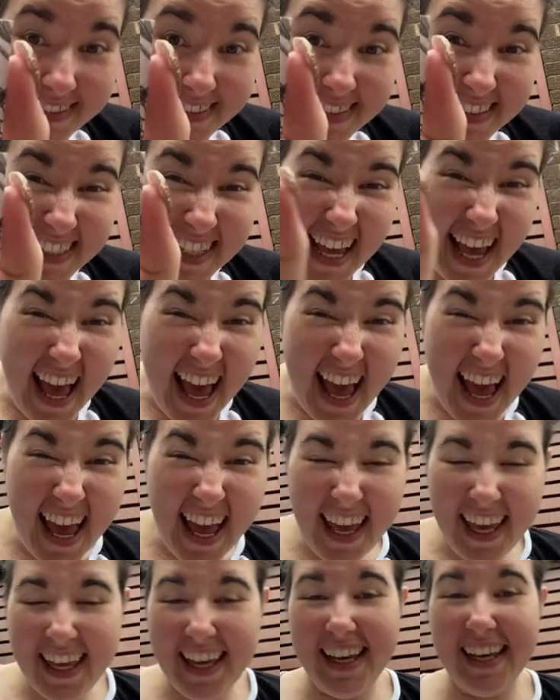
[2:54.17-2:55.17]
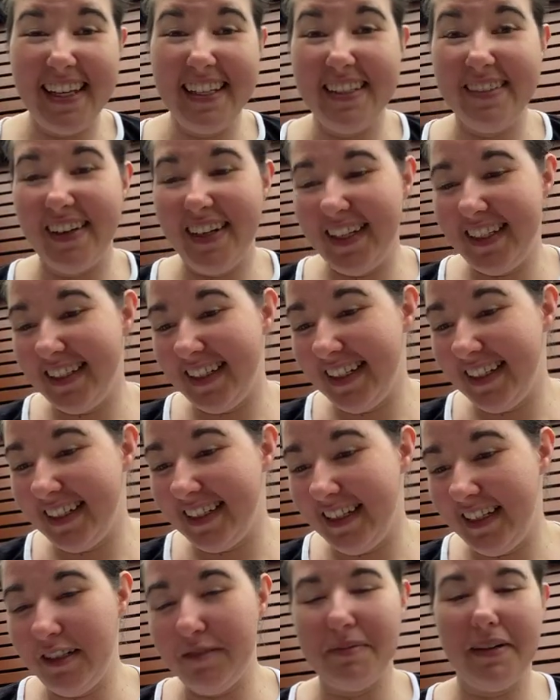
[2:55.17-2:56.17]
Yay, I got 26
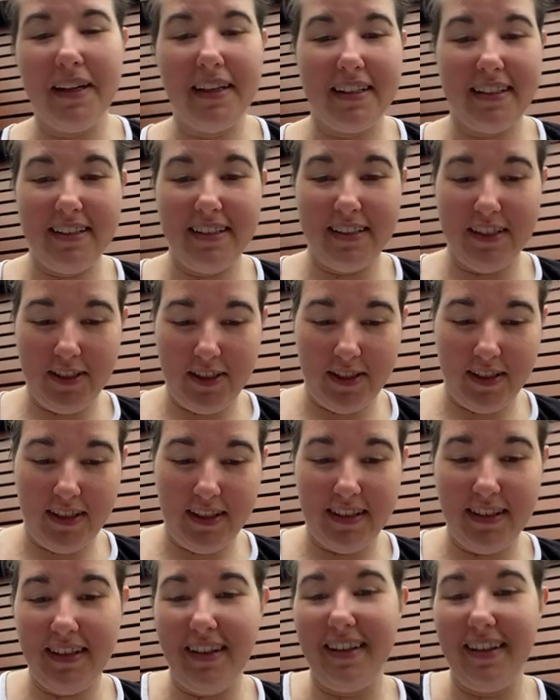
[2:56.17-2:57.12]
stitch markers this year.